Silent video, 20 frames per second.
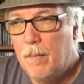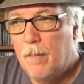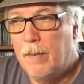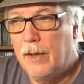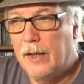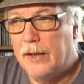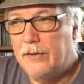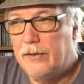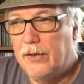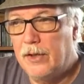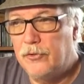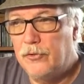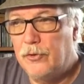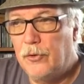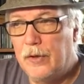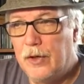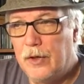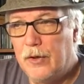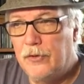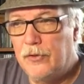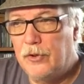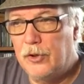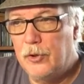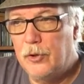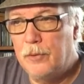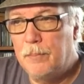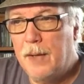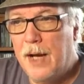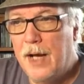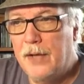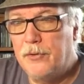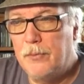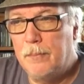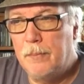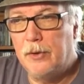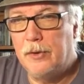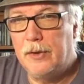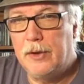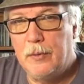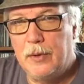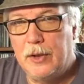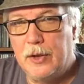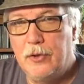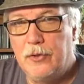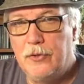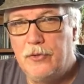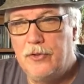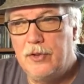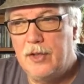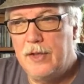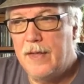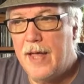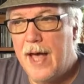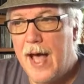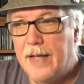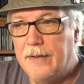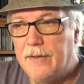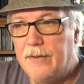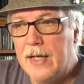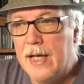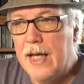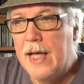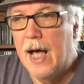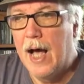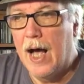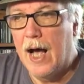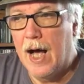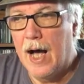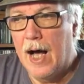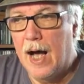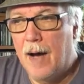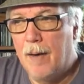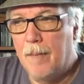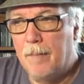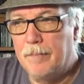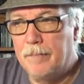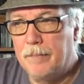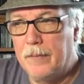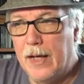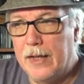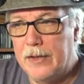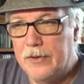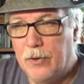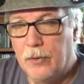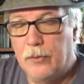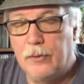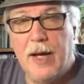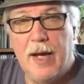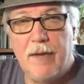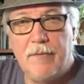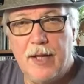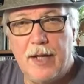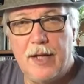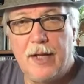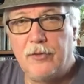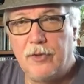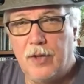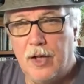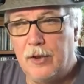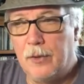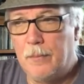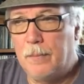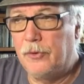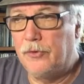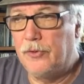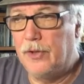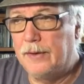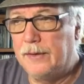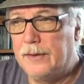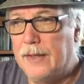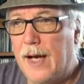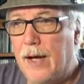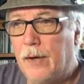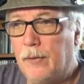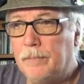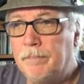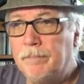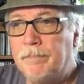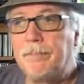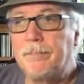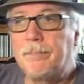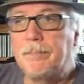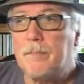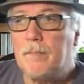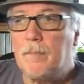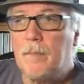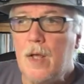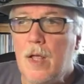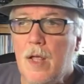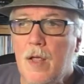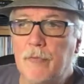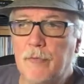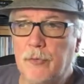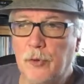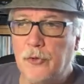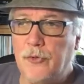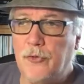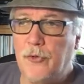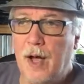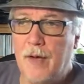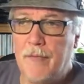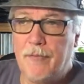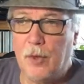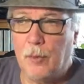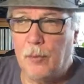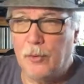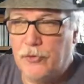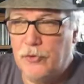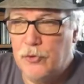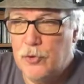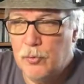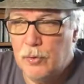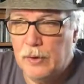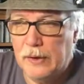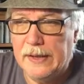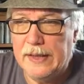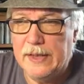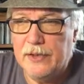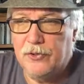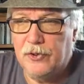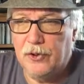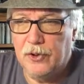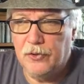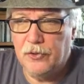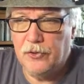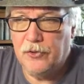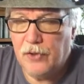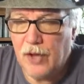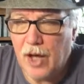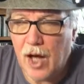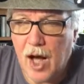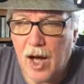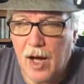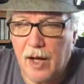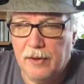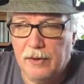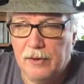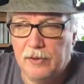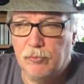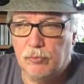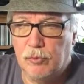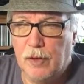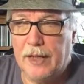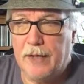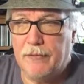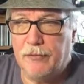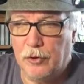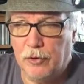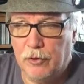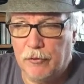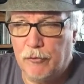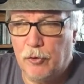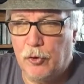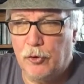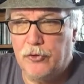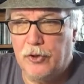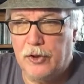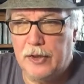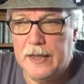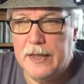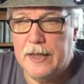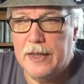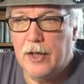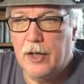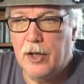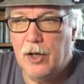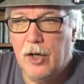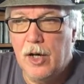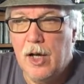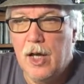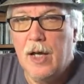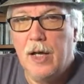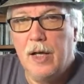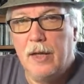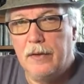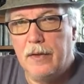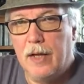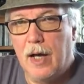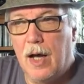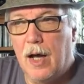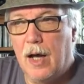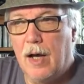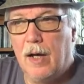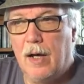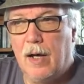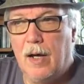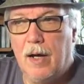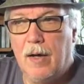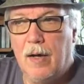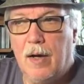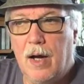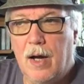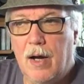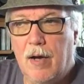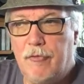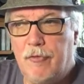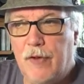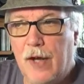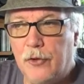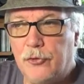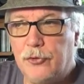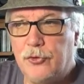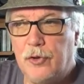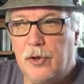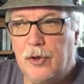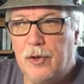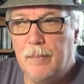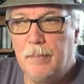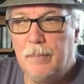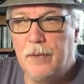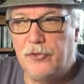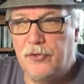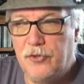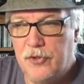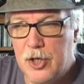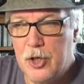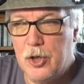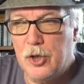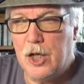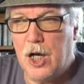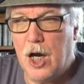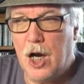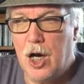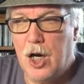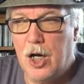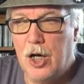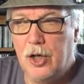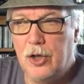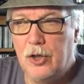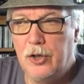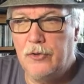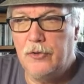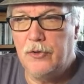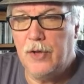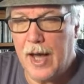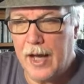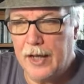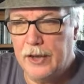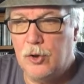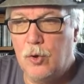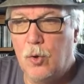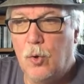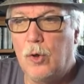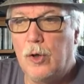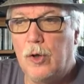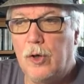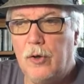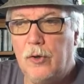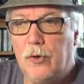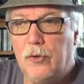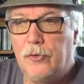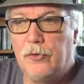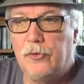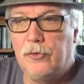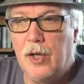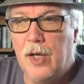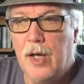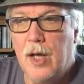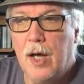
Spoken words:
But so there is a good possibility we could see that. I don't have that as 100% down. First off, there was new releases right after the first of the year. The Falstrom, the Steel Guard, Headquarters,